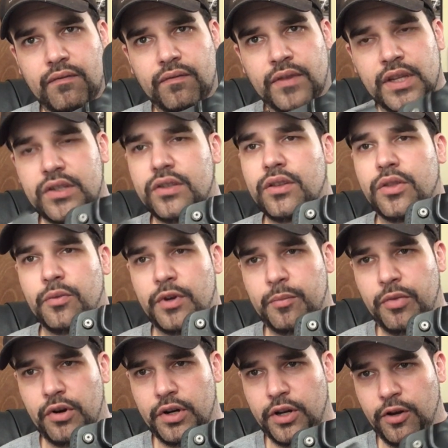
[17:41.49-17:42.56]
this is the
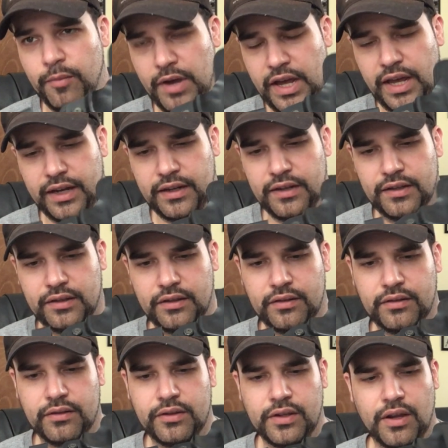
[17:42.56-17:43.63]
3.0 back.
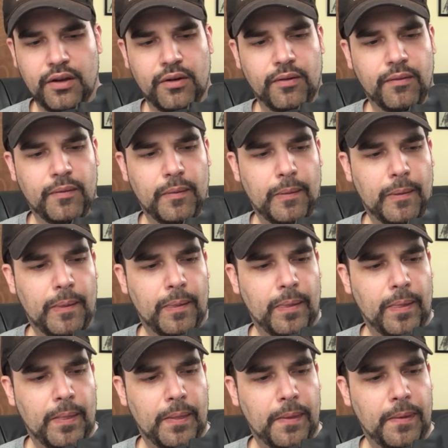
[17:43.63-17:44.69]
So
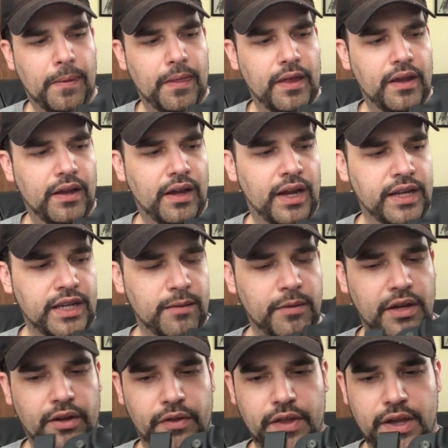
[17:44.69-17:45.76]
I
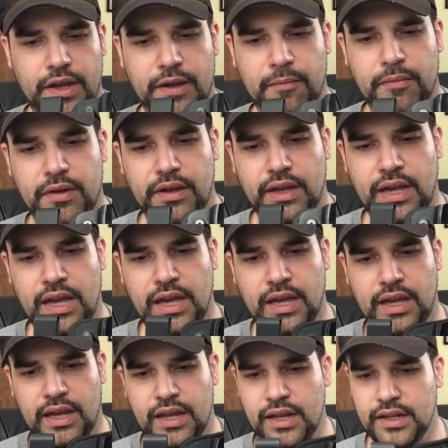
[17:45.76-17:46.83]
emailed them,
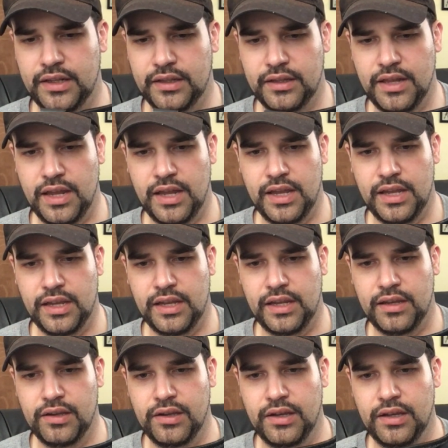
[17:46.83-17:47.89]
and they
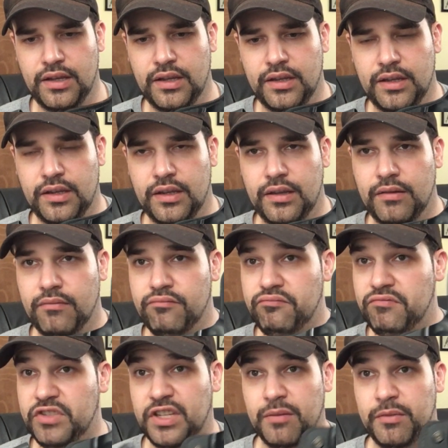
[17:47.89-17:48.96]

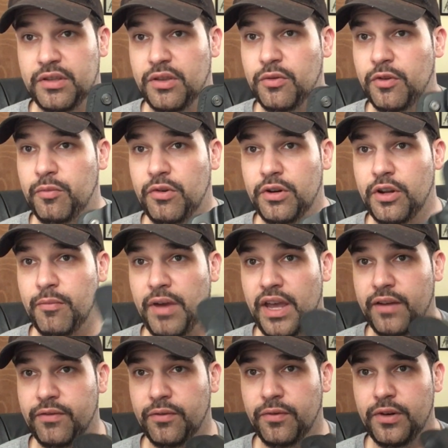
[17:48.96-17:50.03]
sent me the 3.0
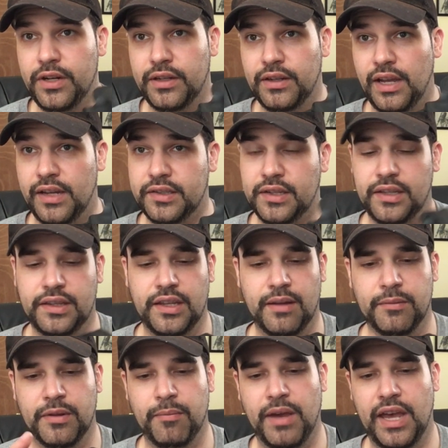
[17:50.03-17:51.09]
back for free. I sent
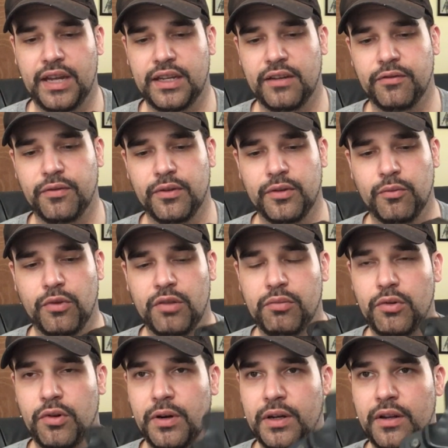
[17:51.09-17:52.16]
them the backing for the
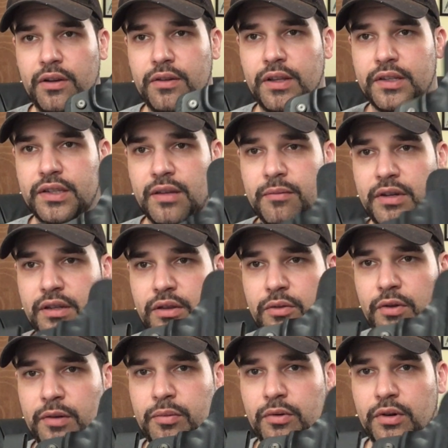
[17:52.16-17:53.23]
1.0. They sent me the
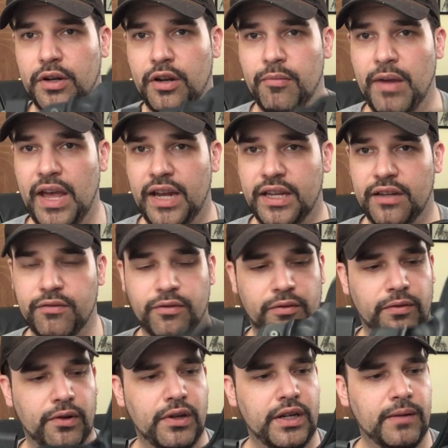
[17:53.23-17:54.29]
3.0 backing for
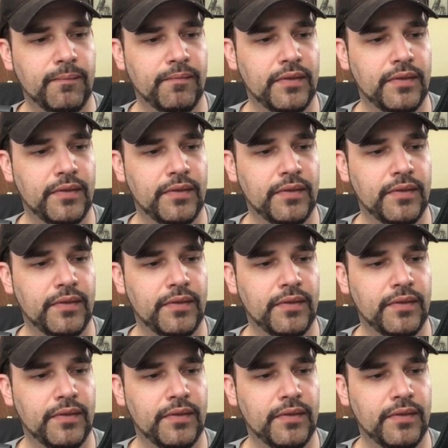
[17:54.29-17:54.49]
free,